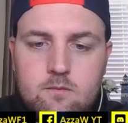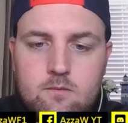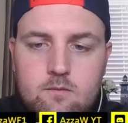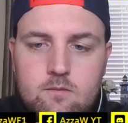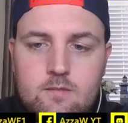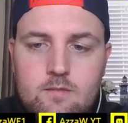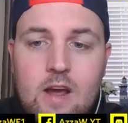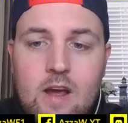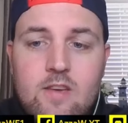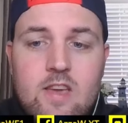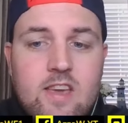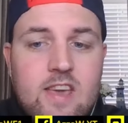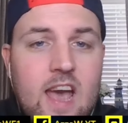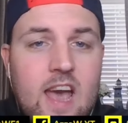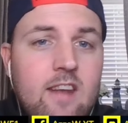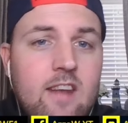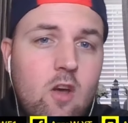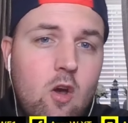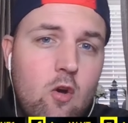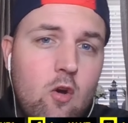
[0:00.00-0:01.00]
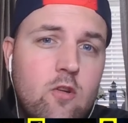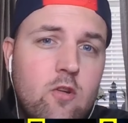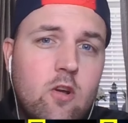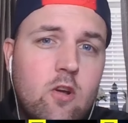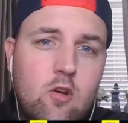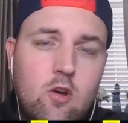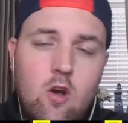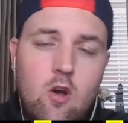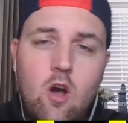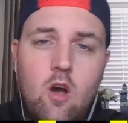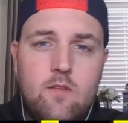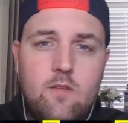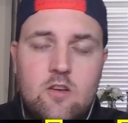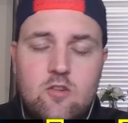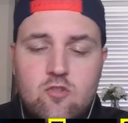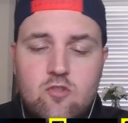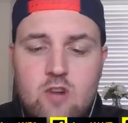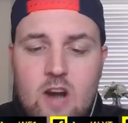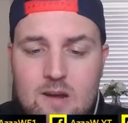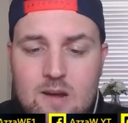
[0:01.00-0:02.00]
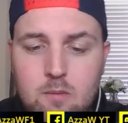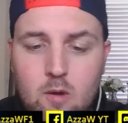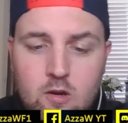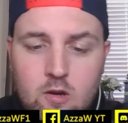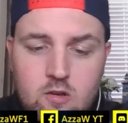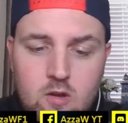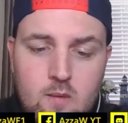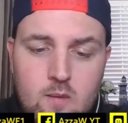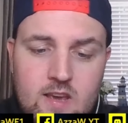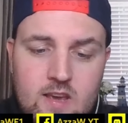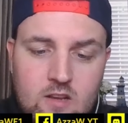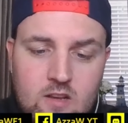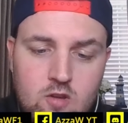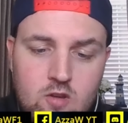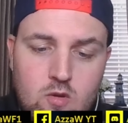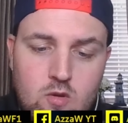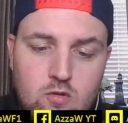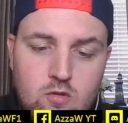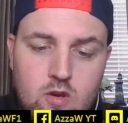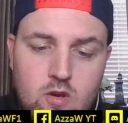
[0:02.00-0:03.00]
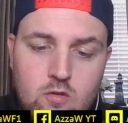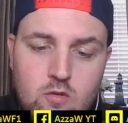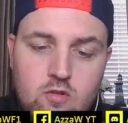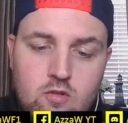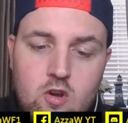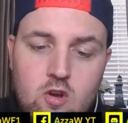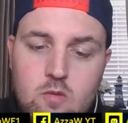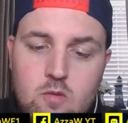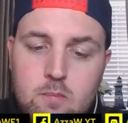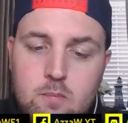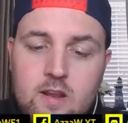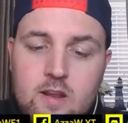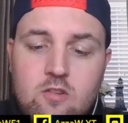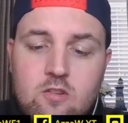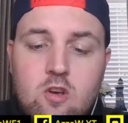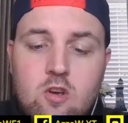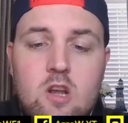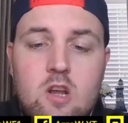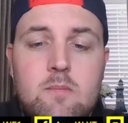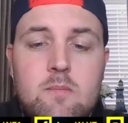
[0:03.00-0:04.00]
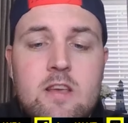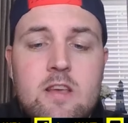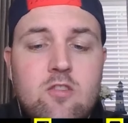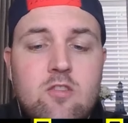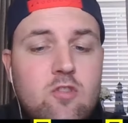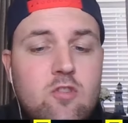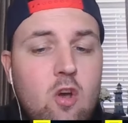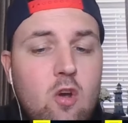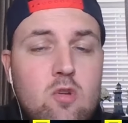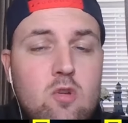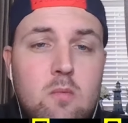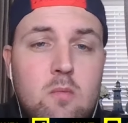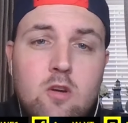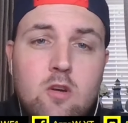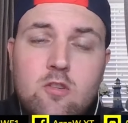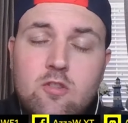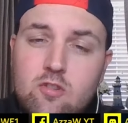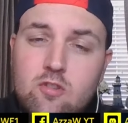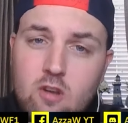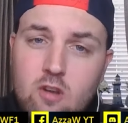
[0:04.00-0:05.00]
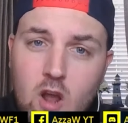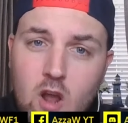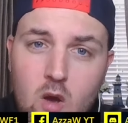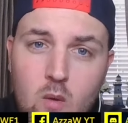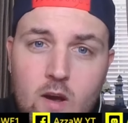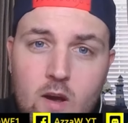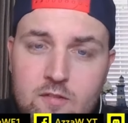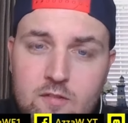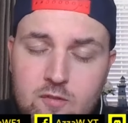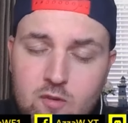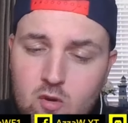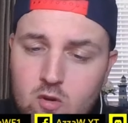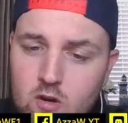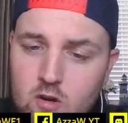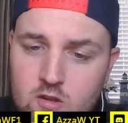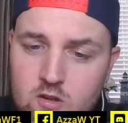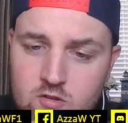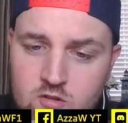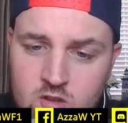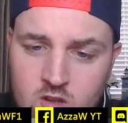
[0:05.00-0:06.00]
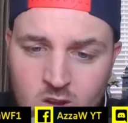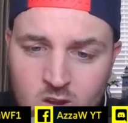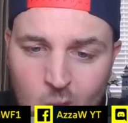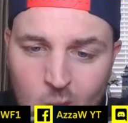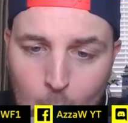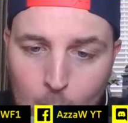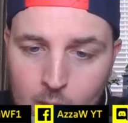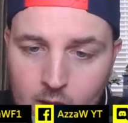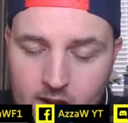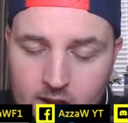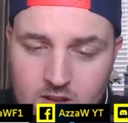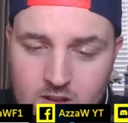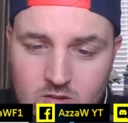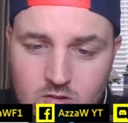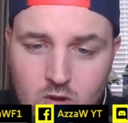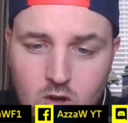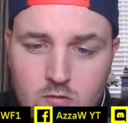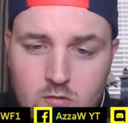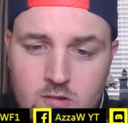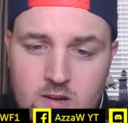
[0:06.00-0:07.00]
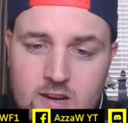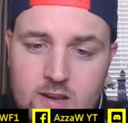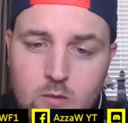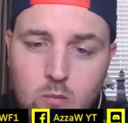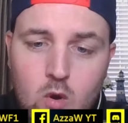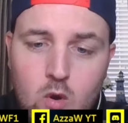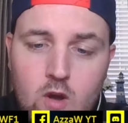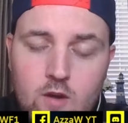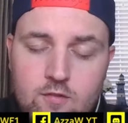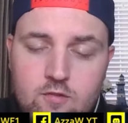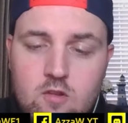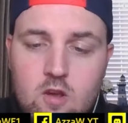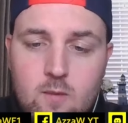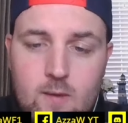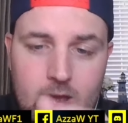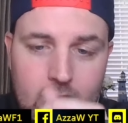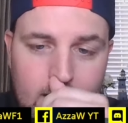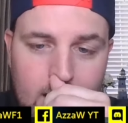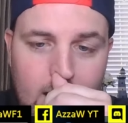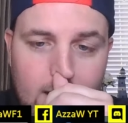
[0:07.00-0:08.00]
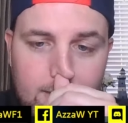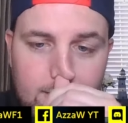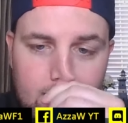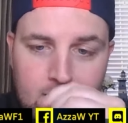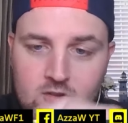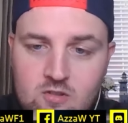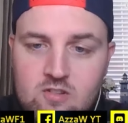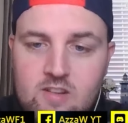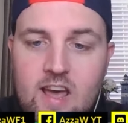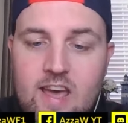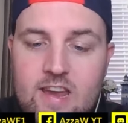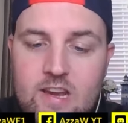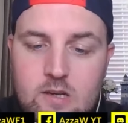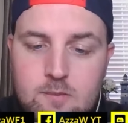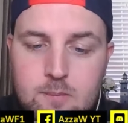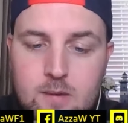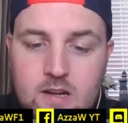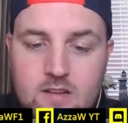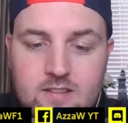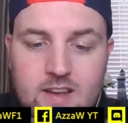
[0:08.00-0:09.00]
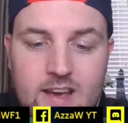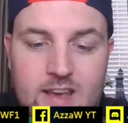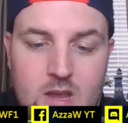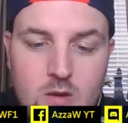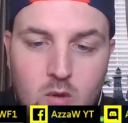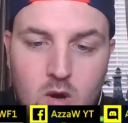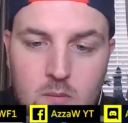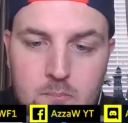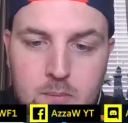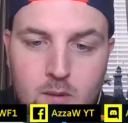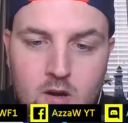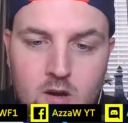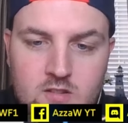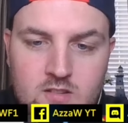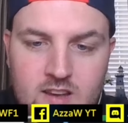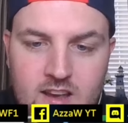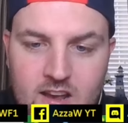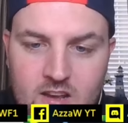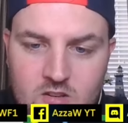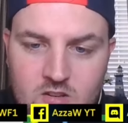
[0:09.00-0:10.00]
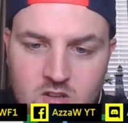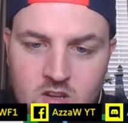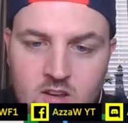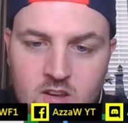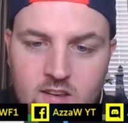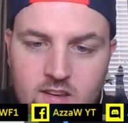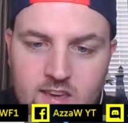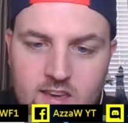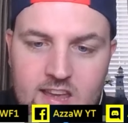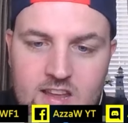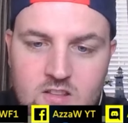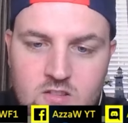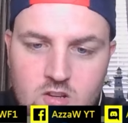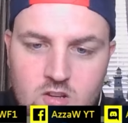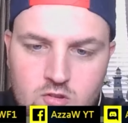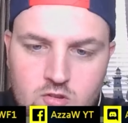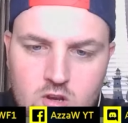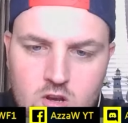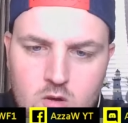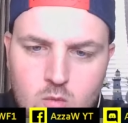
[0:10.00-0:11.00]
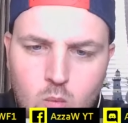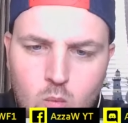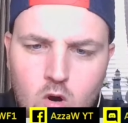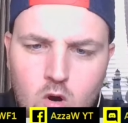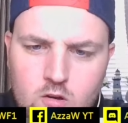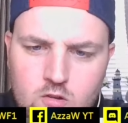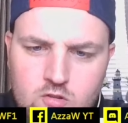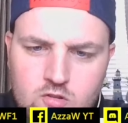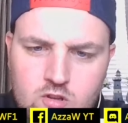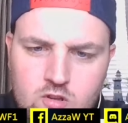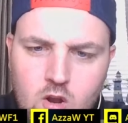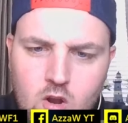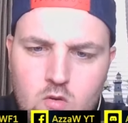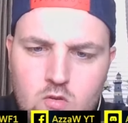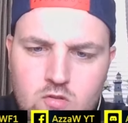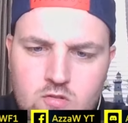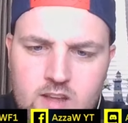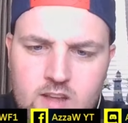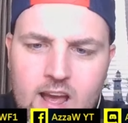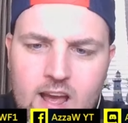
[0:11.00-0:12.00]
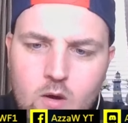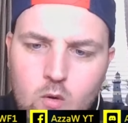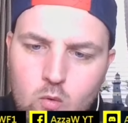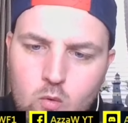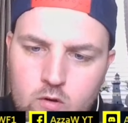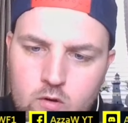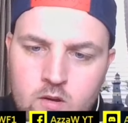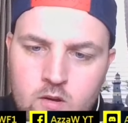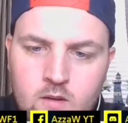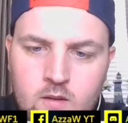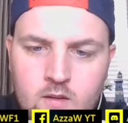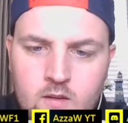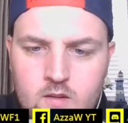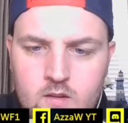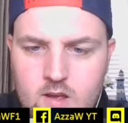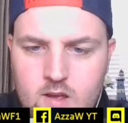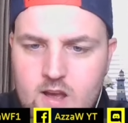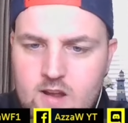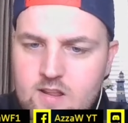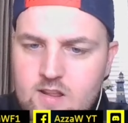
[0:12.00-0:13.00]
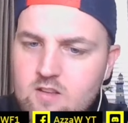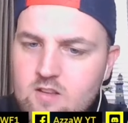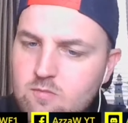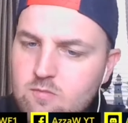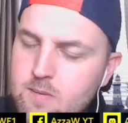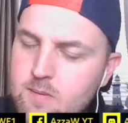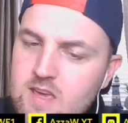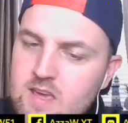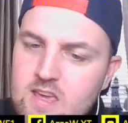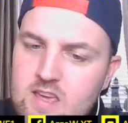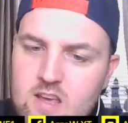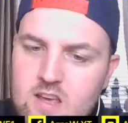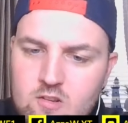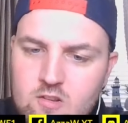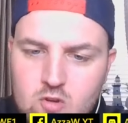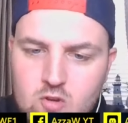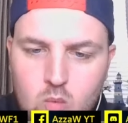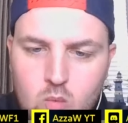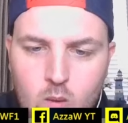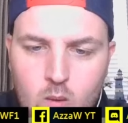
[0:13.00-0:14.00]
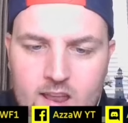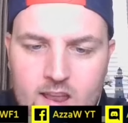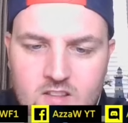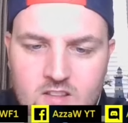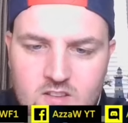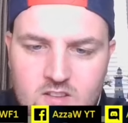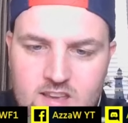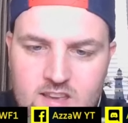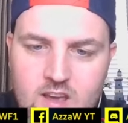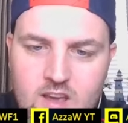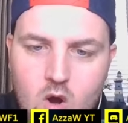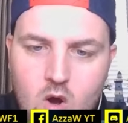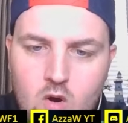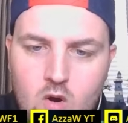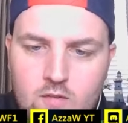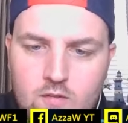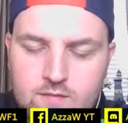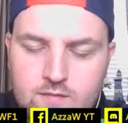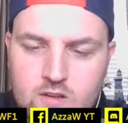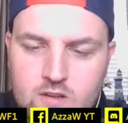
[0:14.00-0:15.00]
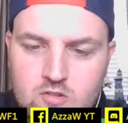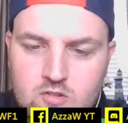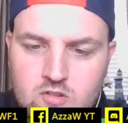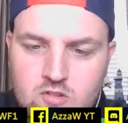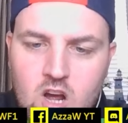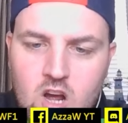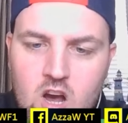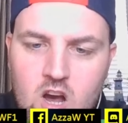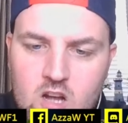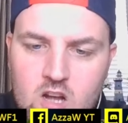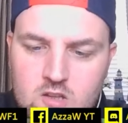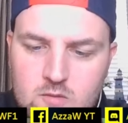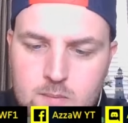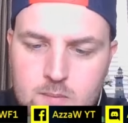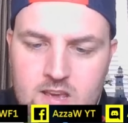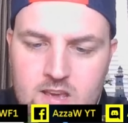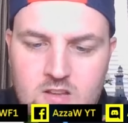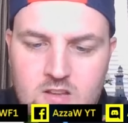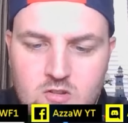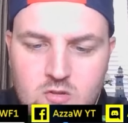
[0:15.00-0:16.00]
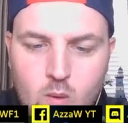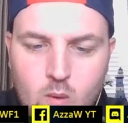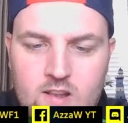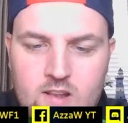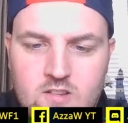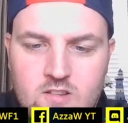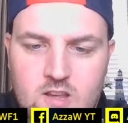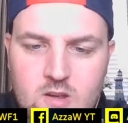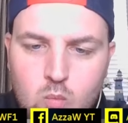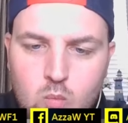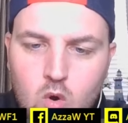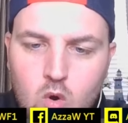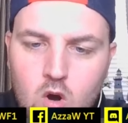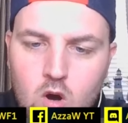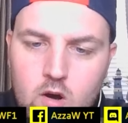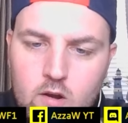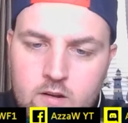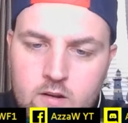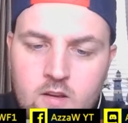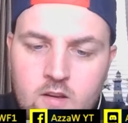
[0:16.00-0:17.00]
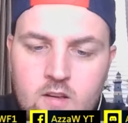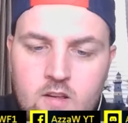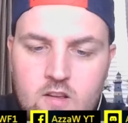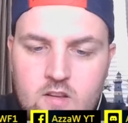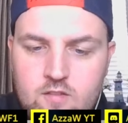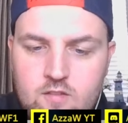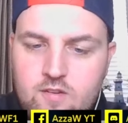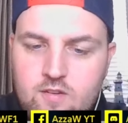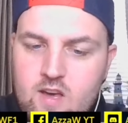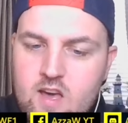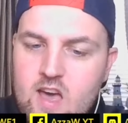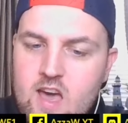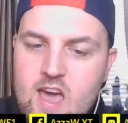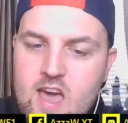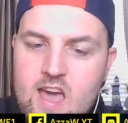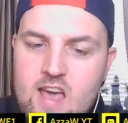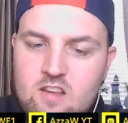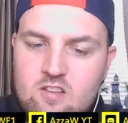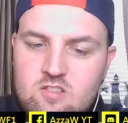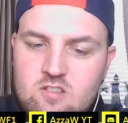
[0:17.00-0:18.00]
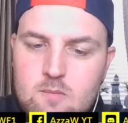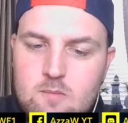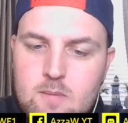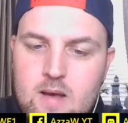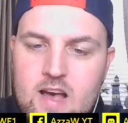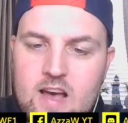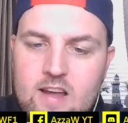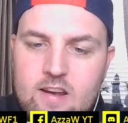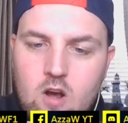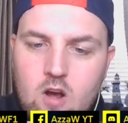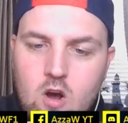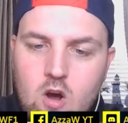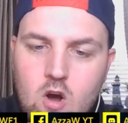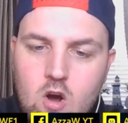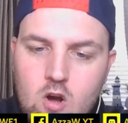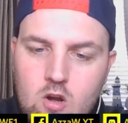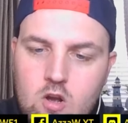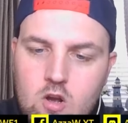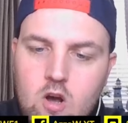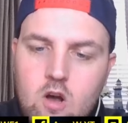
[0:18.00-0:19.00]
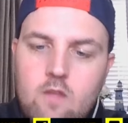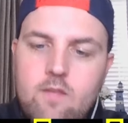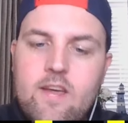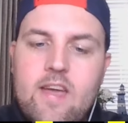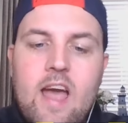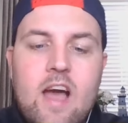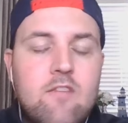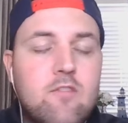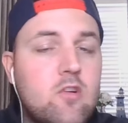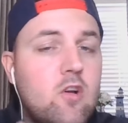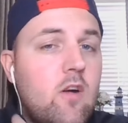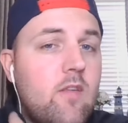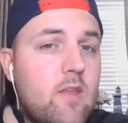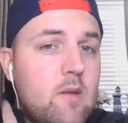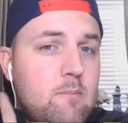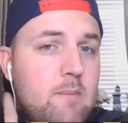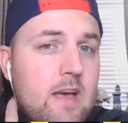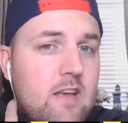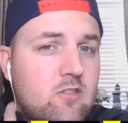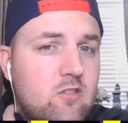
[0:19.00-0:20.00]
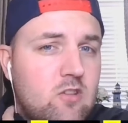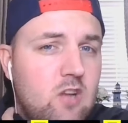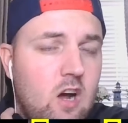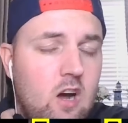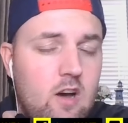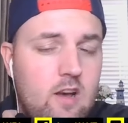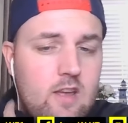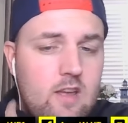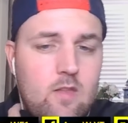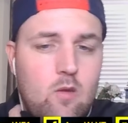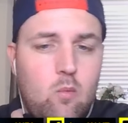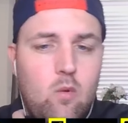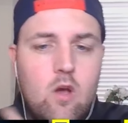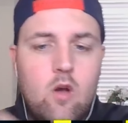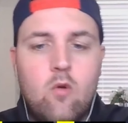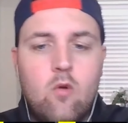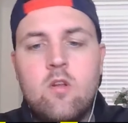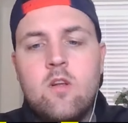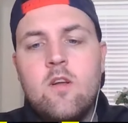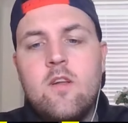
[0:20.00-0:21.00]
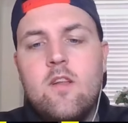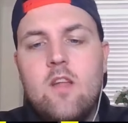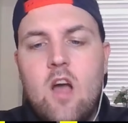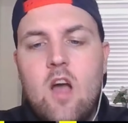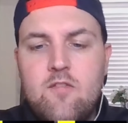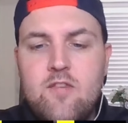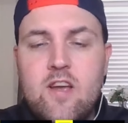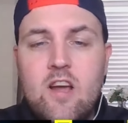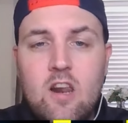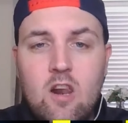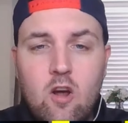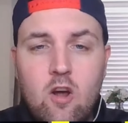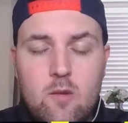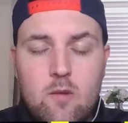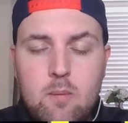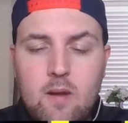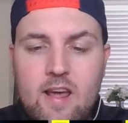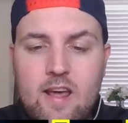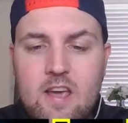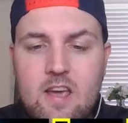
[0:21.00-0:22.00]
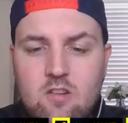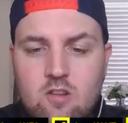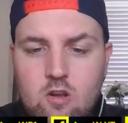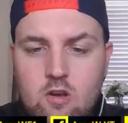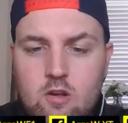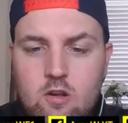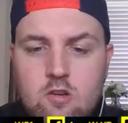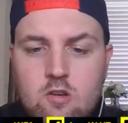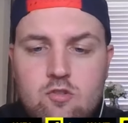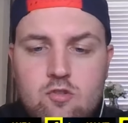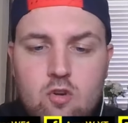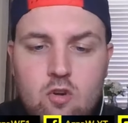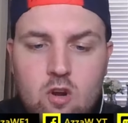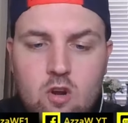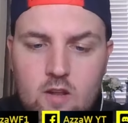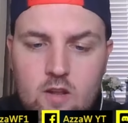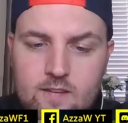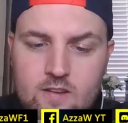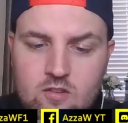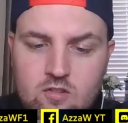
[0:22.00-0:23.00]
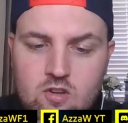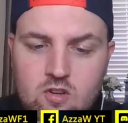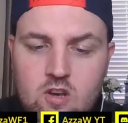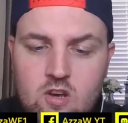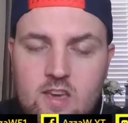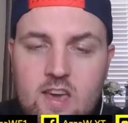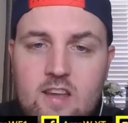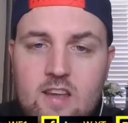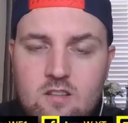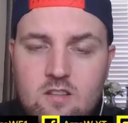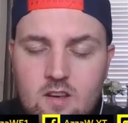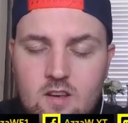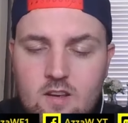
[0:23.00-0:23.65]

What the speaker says: Now you can undercut on this track by doing a 2-2-2, but it's going to be so much slower for us. And it's not really worth doing at this stage. But I tell you what, Bottas into turn 1 slows down. And it's P20 off the start. P21 for Esteban Ocon. They haven't got the best start in the world. I think a lot of players are going to struggle at this circuit